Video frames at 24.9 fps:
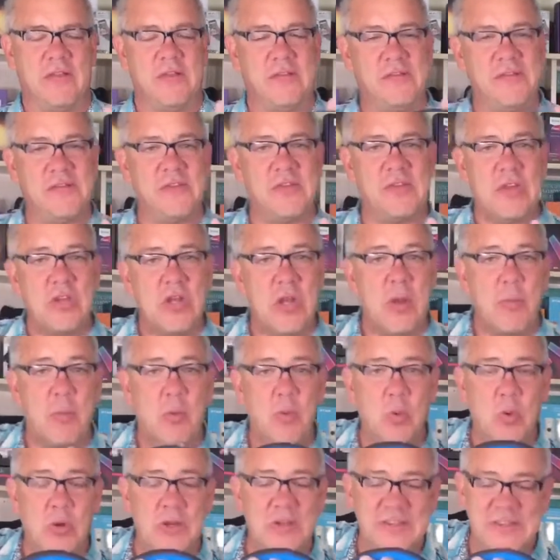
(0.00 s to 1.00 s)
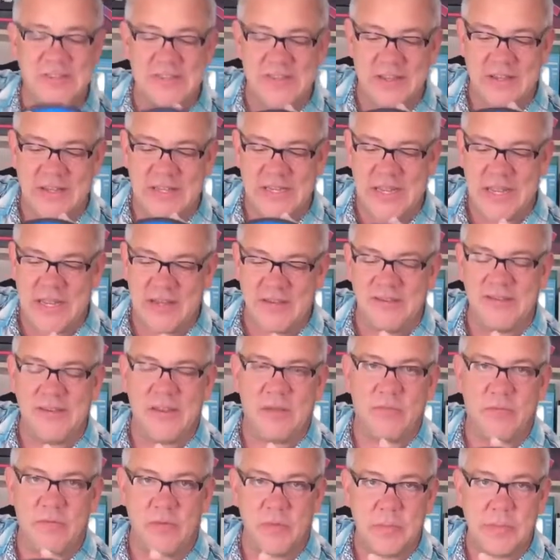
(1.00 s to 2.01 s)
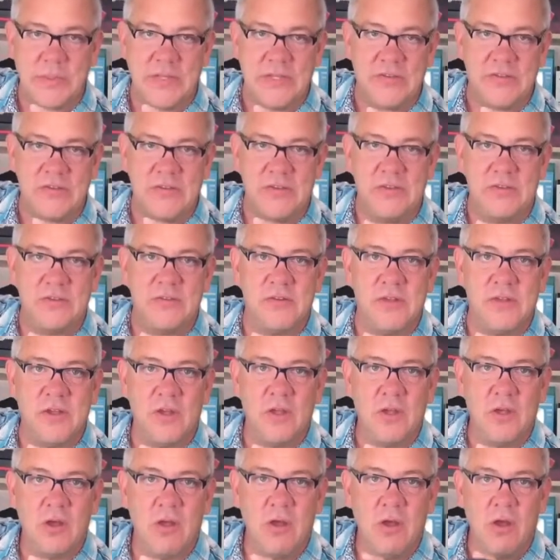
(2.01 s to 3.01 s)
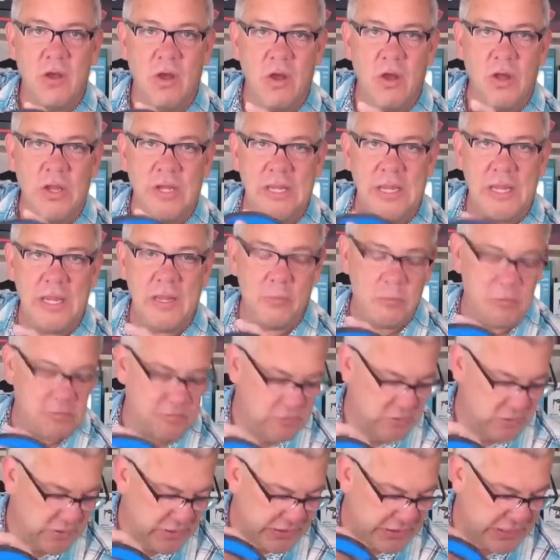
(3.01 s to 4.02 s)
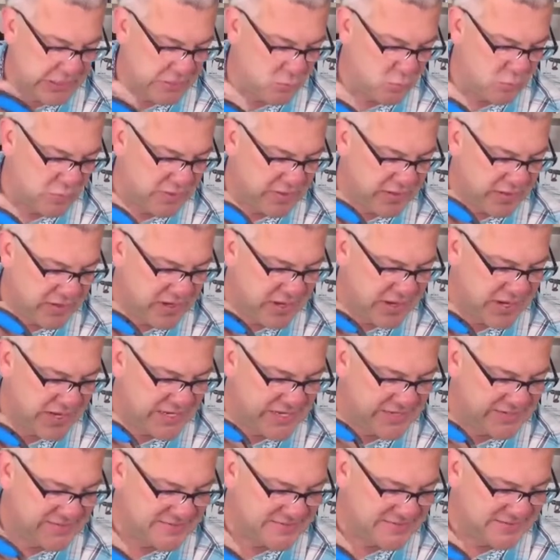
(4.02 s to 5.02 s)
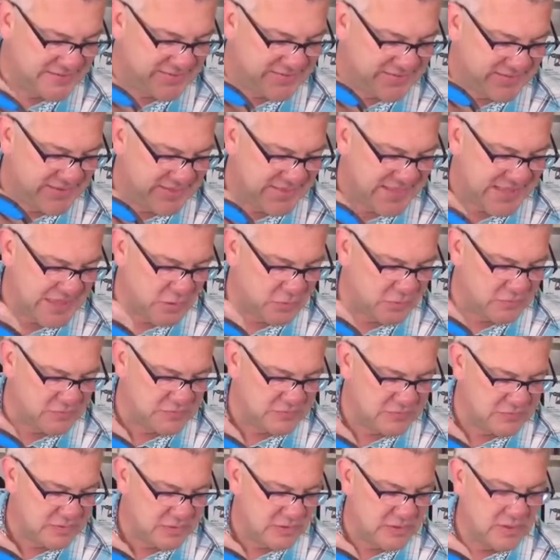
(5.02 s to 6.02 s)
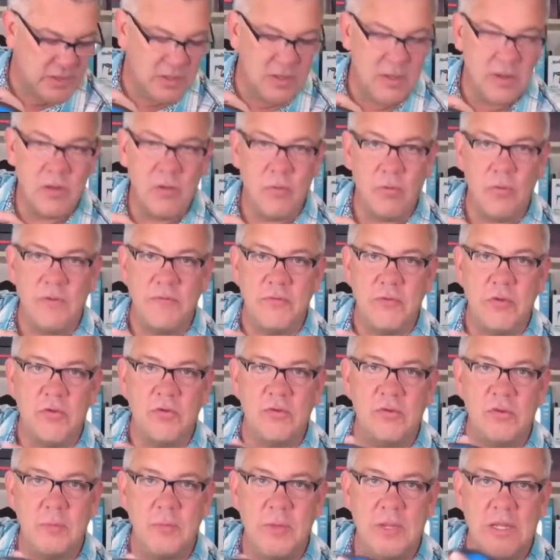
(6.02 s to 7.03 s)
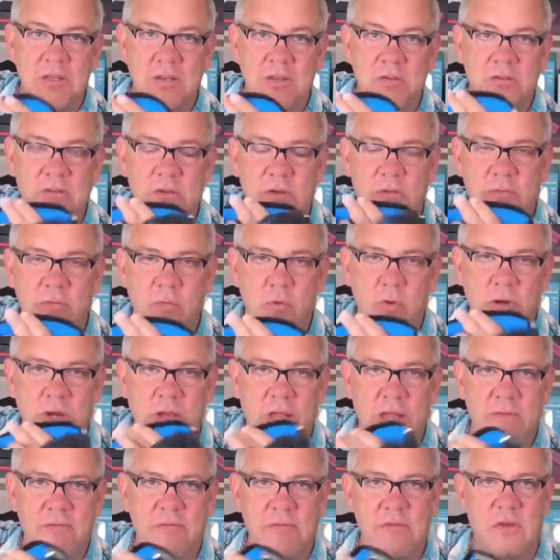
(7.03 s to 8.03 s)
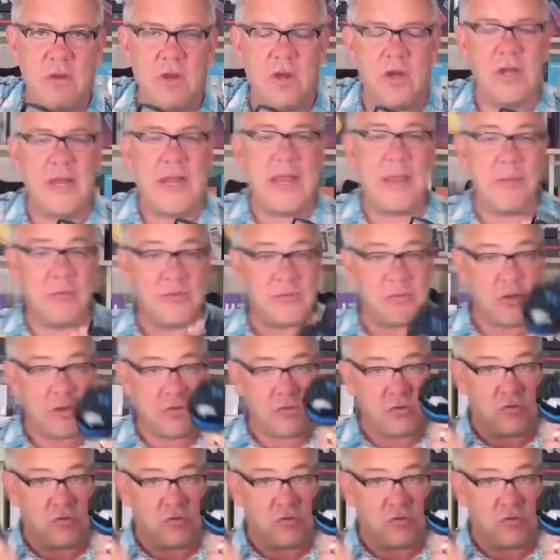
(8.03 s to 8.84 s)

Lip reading: This is the #1 selling headset for PCs on Amazon, again with 96,000 reviews to make this a 4.5 star Amazon's